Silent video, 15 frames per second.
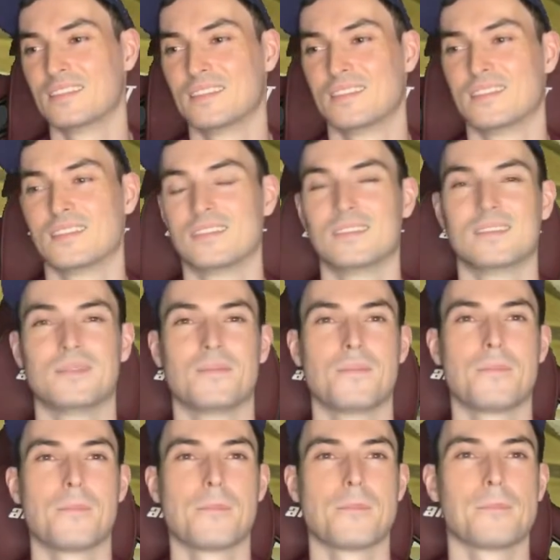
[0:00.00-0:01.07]

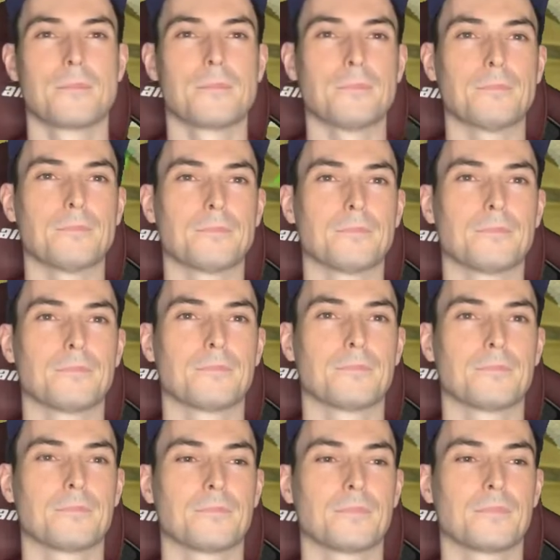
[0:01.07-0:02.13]

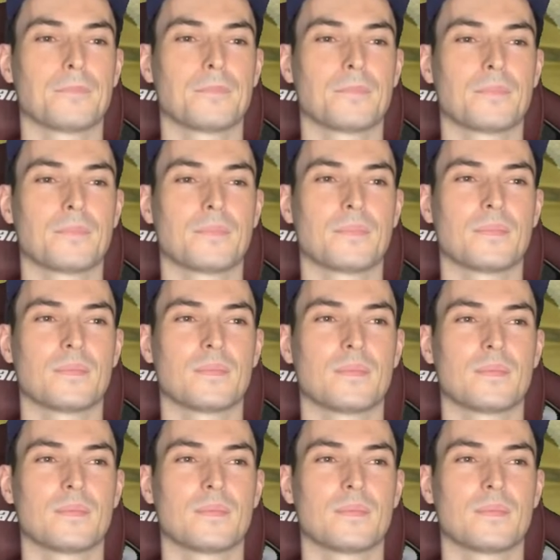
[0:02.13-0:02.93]
[no speech]